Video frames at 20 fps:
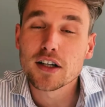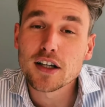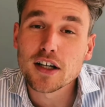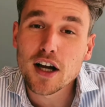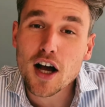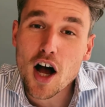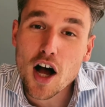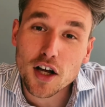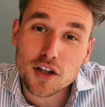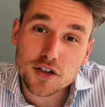
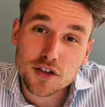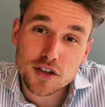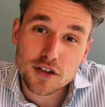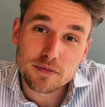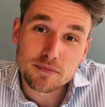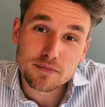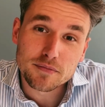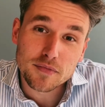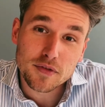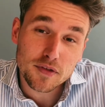
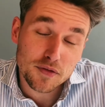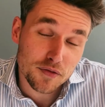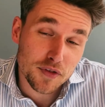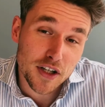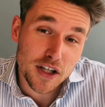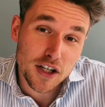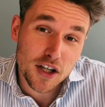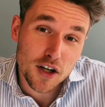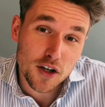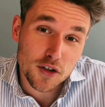awesome
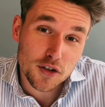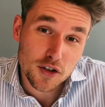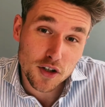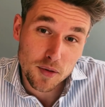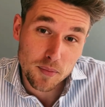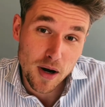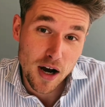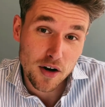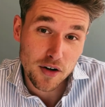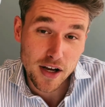videos
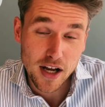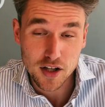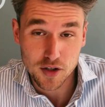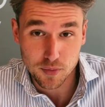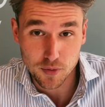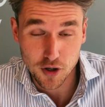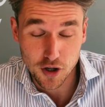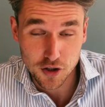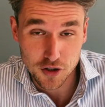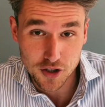about
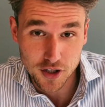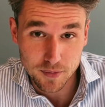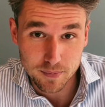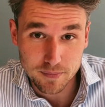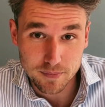entrepreneurship.